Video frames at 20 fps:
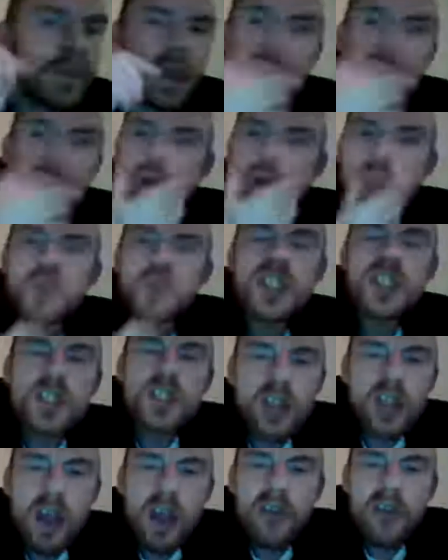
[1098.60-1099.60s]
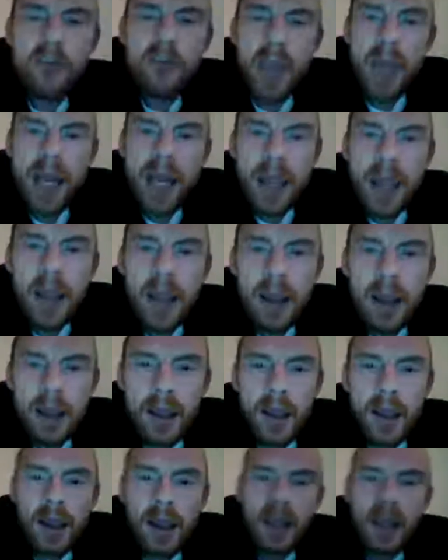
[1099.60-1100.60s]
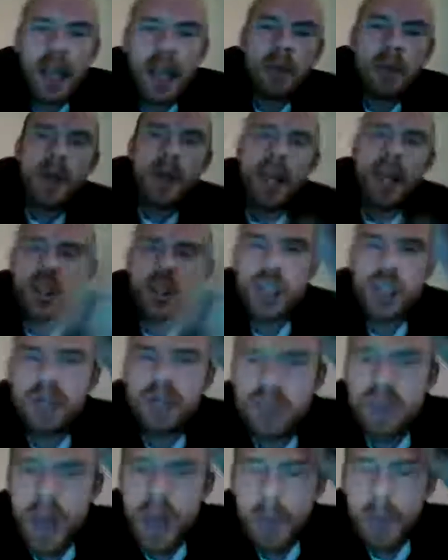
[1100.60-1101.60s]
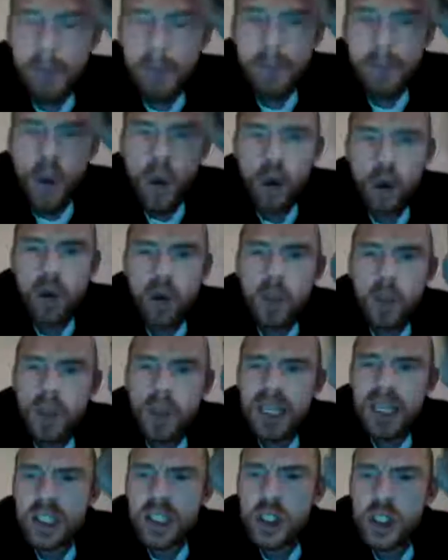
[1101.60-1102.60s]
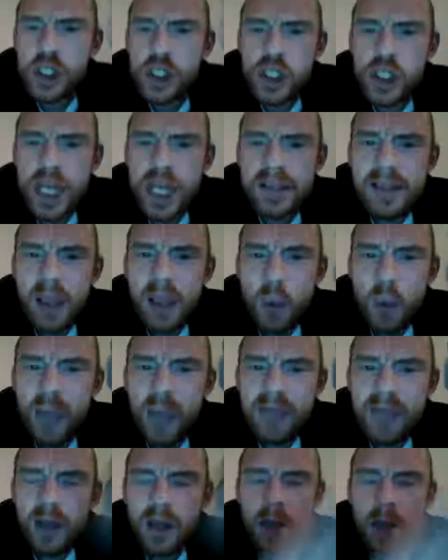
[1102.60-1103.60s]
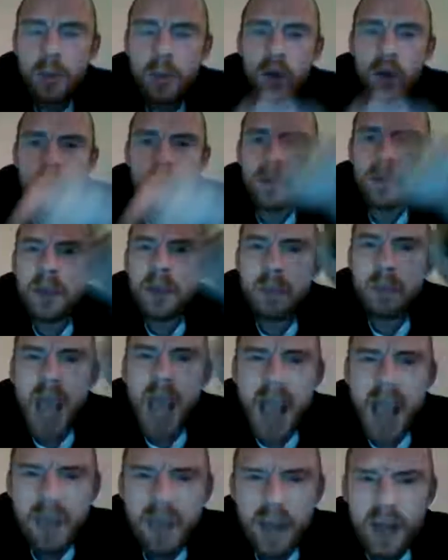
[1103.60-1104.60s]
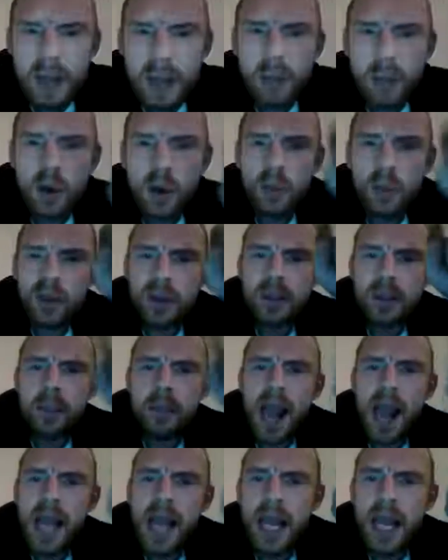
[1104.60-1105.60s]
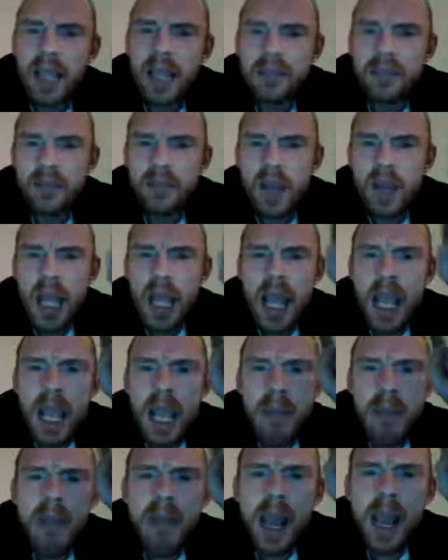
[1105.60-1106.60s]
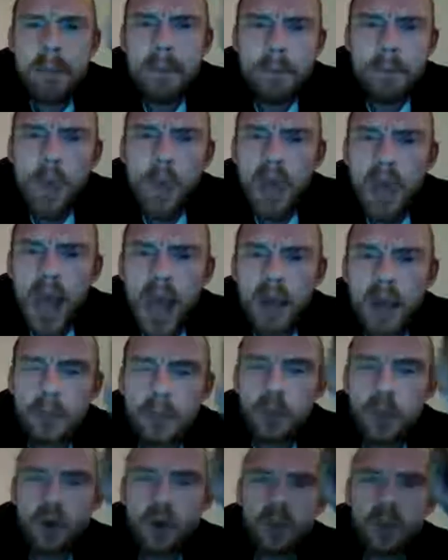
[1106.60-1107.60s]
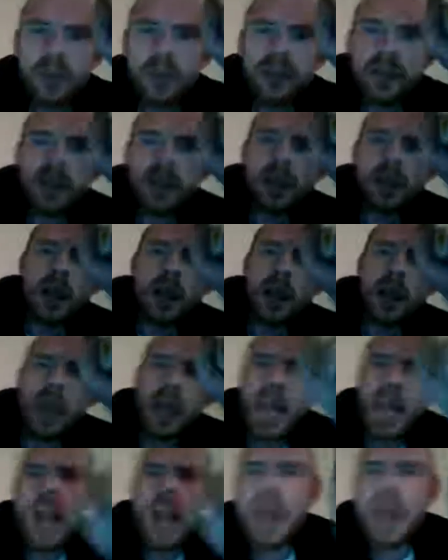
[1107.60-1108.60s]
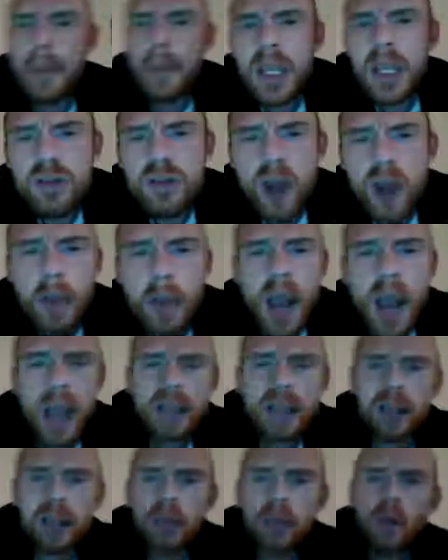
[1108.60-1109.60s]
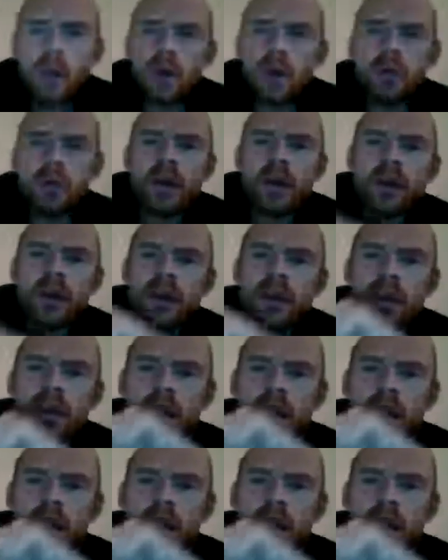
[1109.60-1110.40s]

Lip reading: Because we deserve better. And my children are putting up with this shit that we've had to put up with, and I've had to put up with in my life. And my mother had to put up with, and that my grandma has to put up with,